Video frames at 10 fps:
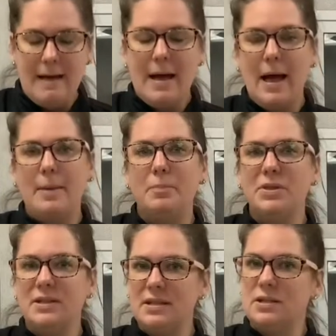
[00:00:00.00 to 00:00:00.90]
But
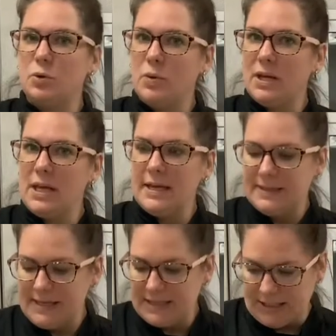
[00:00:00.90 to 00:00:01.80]
this is a quick,
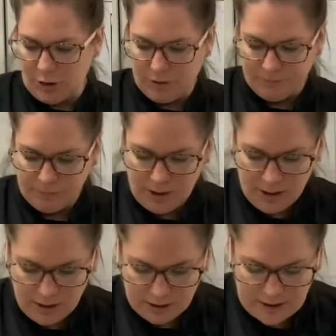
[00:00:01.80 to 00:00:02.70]
easy dinner.
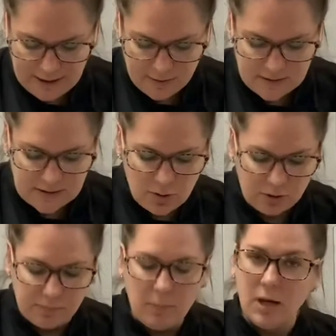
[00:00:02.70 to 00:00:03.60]
Okay, this is
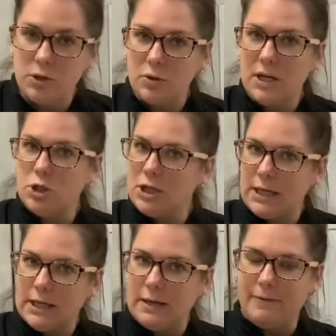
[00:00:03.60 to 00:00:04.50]
called Monterey
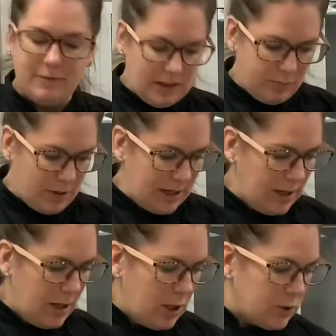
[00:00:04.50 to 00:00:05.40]
chicken flatbread.
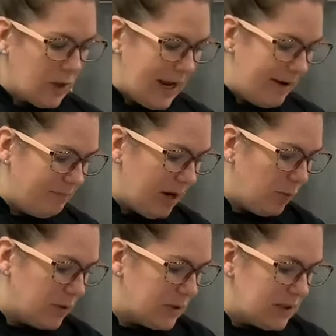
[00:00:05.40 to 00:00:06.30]
So I have my
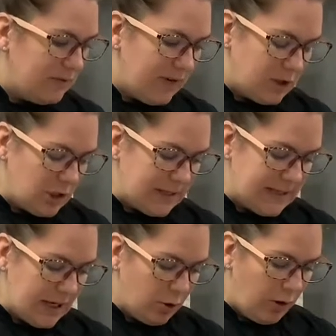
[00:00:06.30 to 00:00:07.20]
roasted veggies
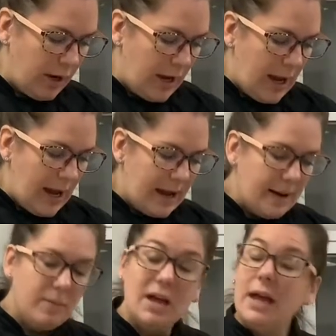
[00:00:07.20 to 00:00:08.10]
here,
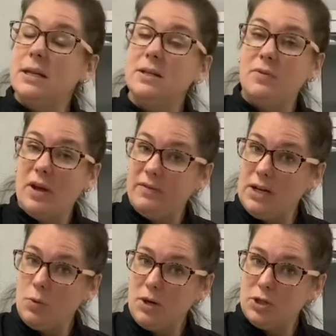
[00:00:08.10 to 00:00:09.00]
and if you have any
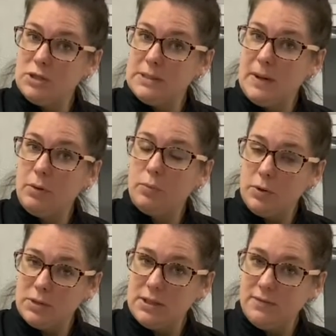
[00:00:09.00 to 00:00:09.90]
questions about
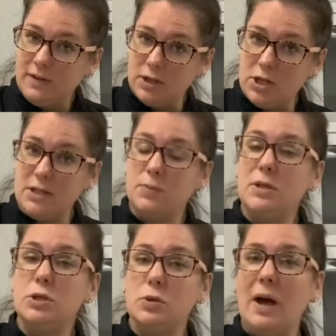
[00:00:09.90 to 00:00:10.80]
roasted veggies, we
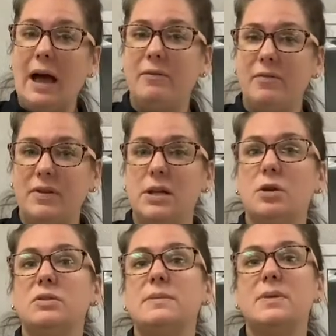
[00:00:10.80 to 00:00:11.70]
do have a video
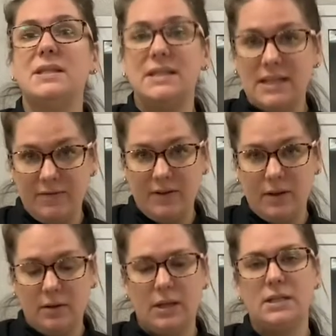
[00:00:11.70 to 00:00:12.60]

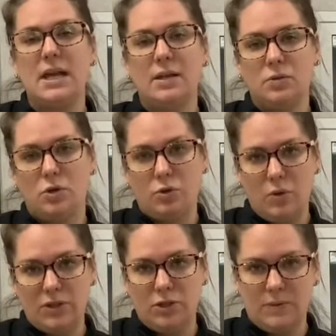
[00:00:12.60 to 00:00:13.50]
specifically to answer your
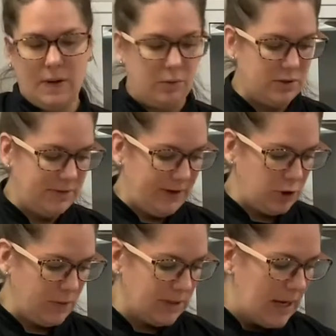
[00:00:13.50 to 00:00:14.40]
questions about roasted vegetables.